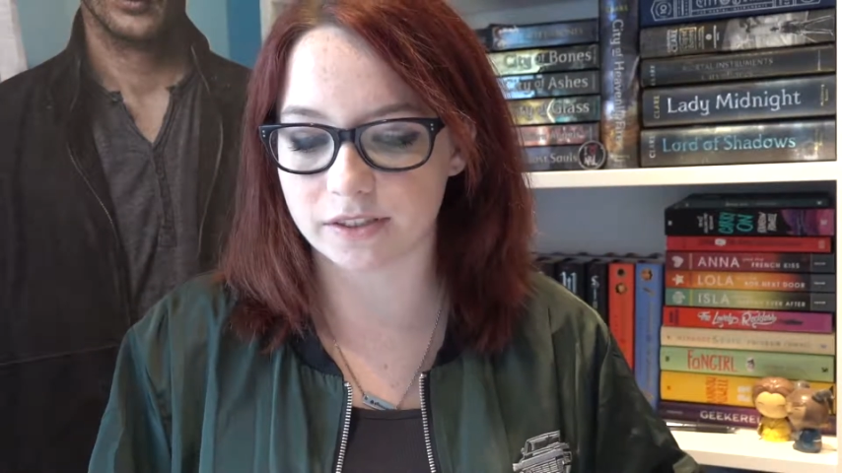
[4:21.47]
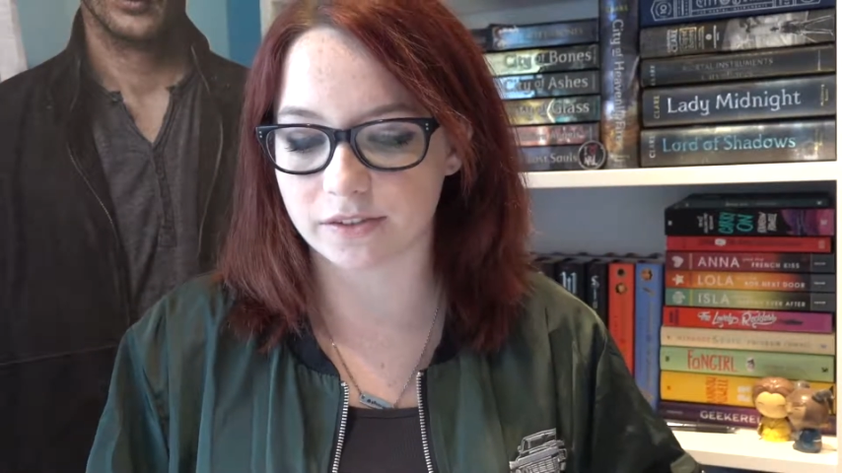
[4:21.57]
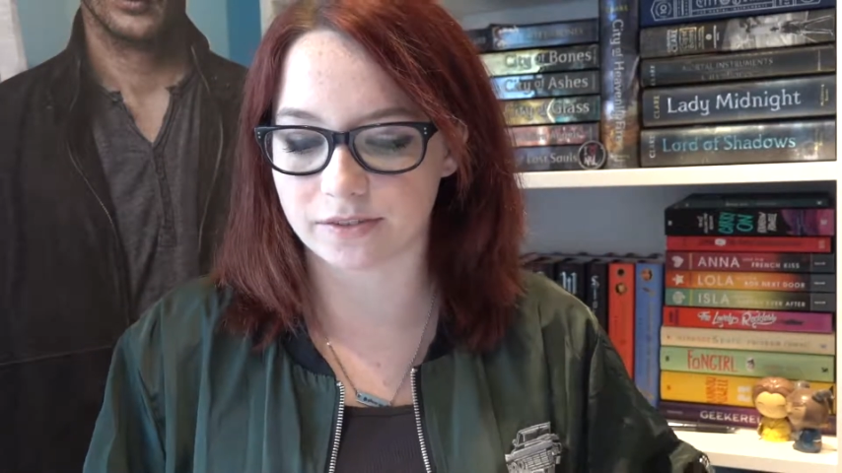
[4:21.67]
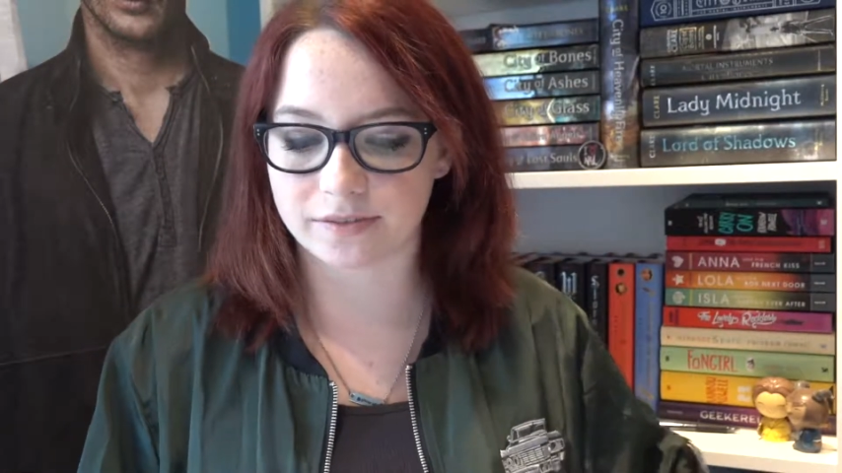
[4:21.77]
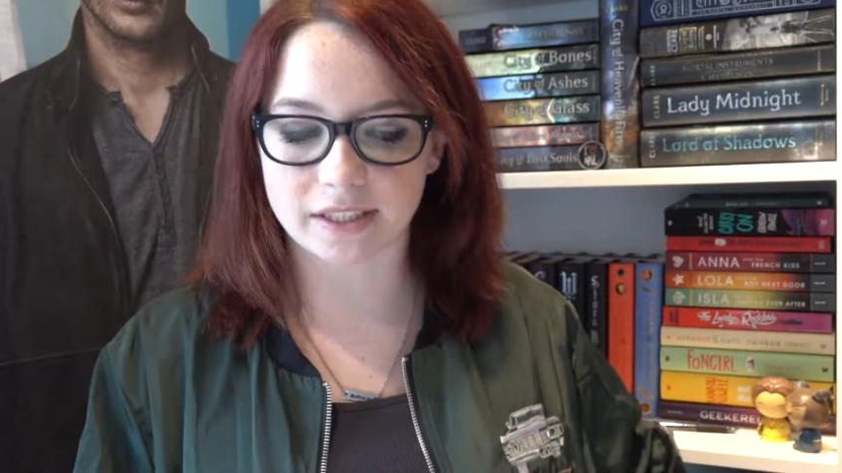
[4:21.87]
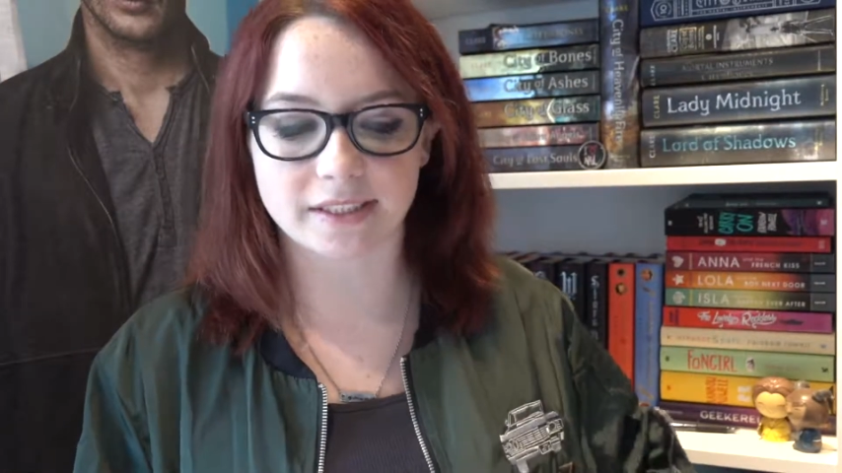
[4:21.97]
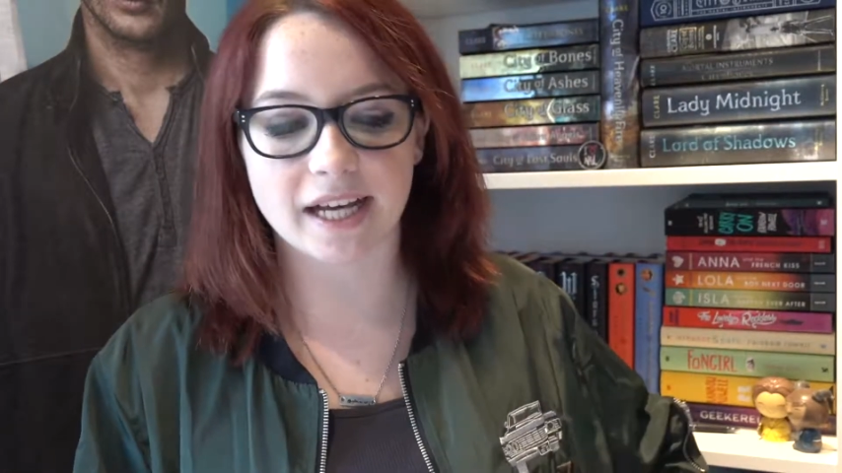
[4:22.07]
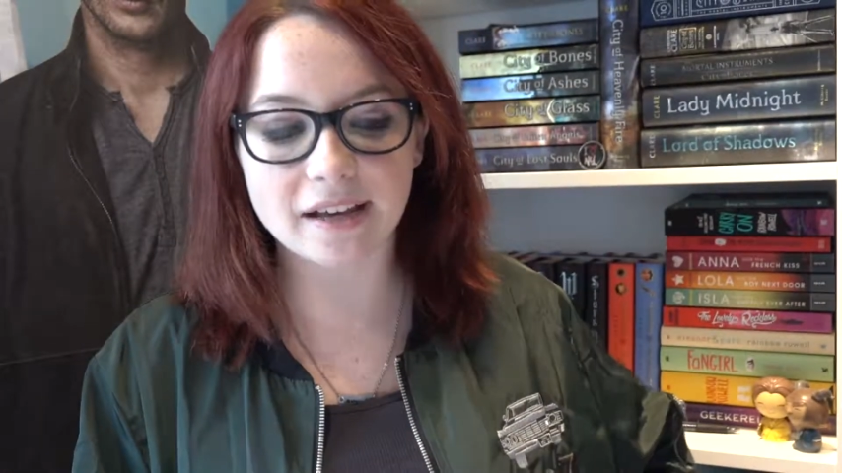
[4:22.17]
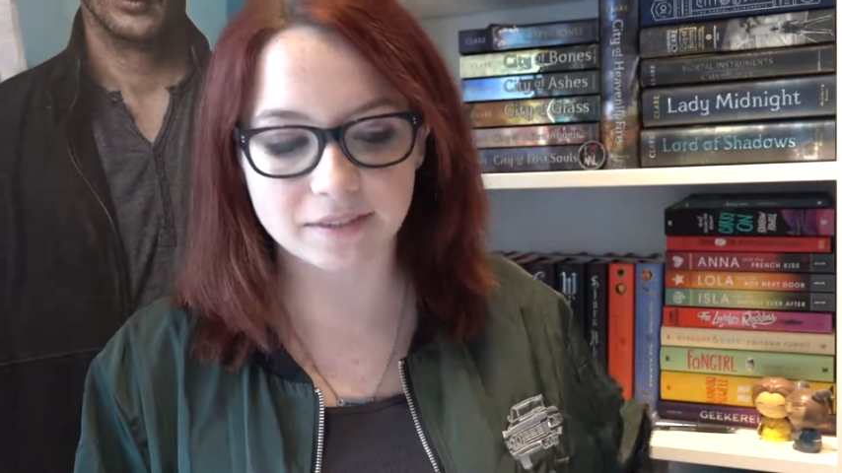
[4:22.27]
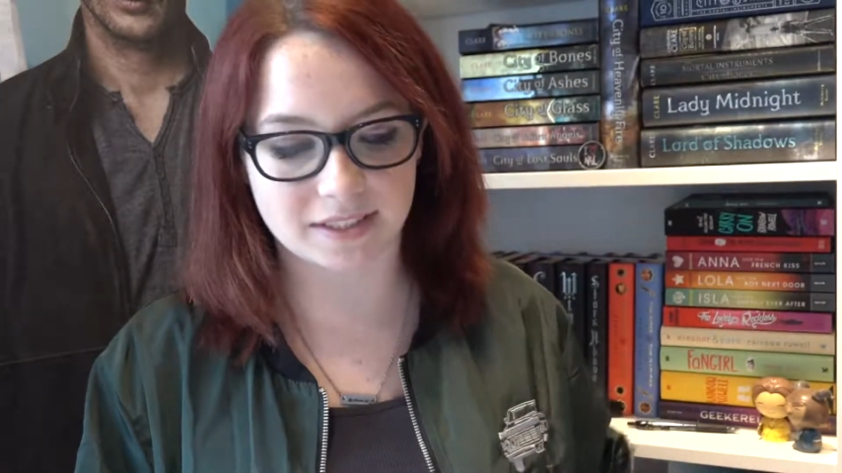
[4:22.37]
the fun
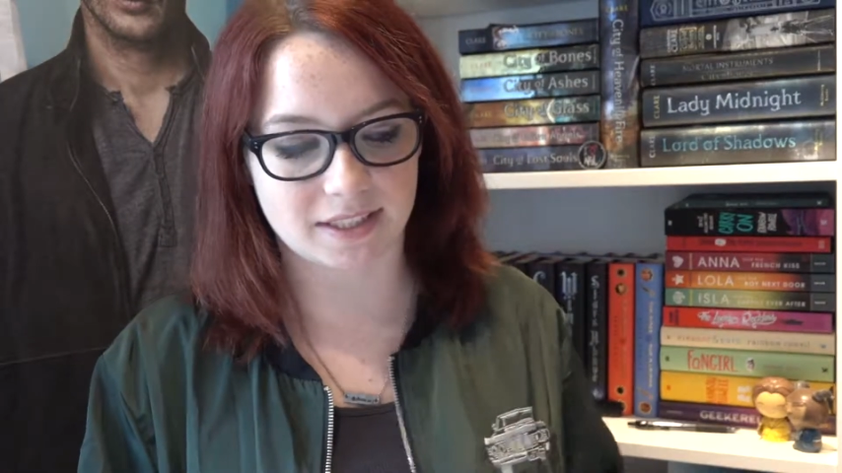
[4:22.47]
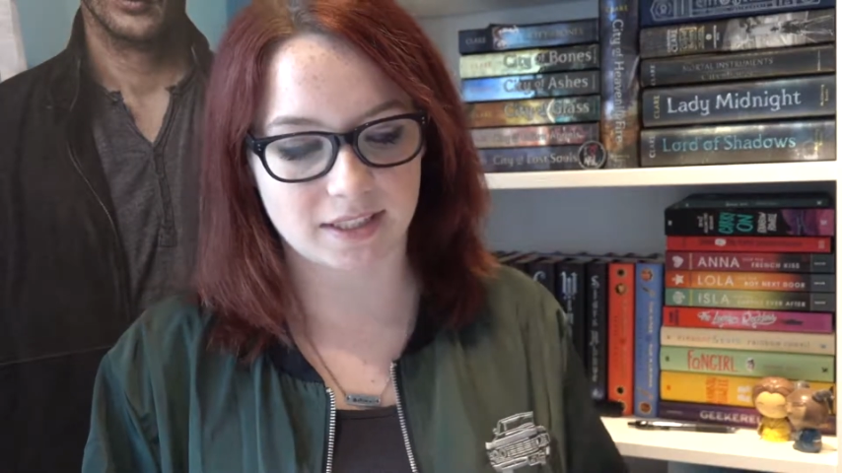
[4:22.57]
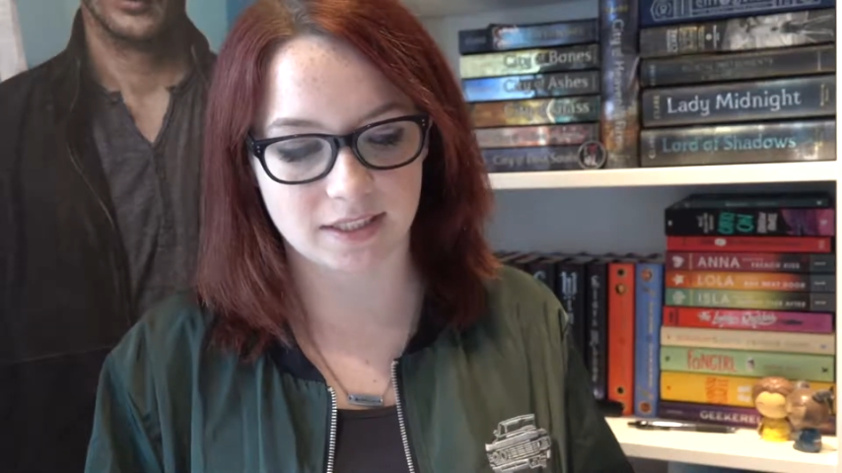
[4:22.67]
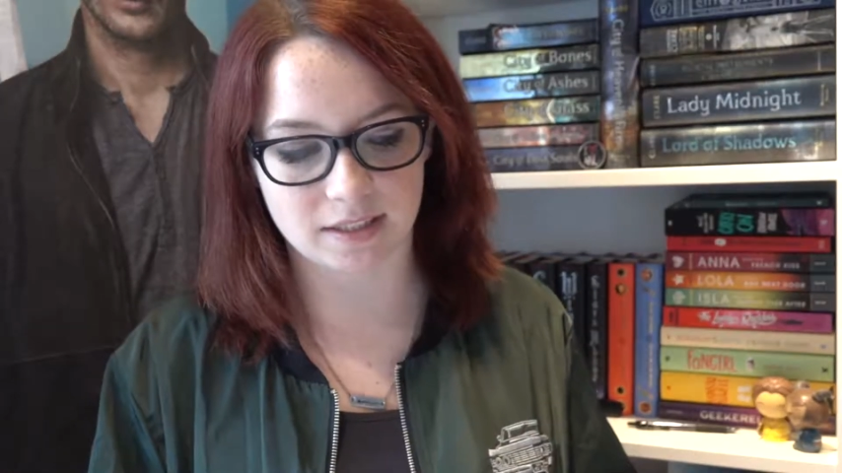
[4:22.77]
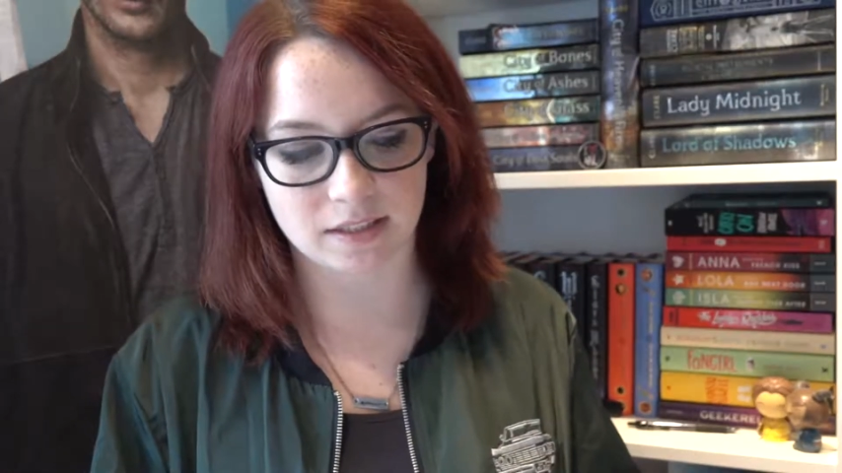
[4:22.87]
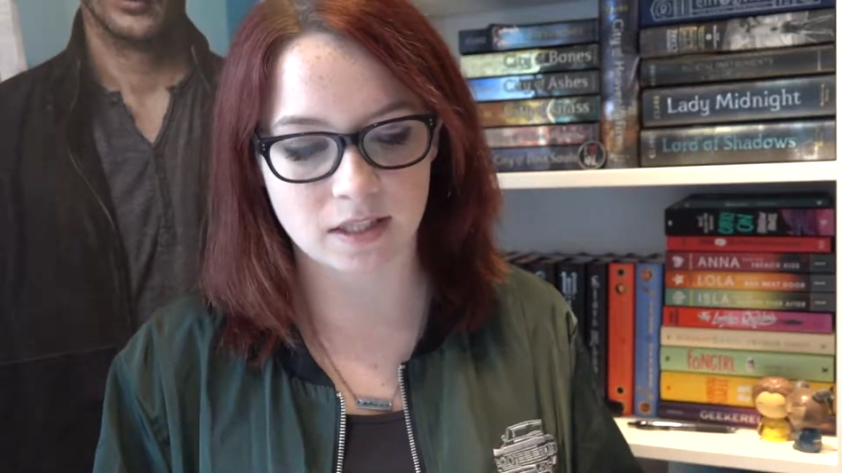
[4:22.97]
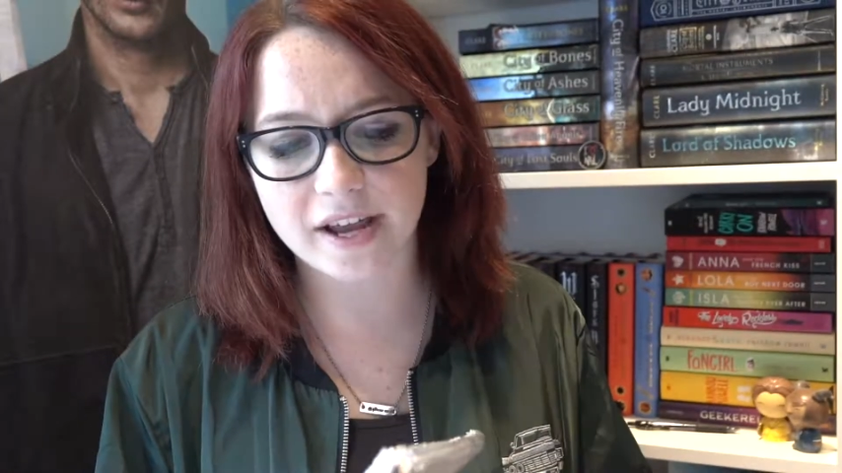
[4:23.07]
Kevin scenes,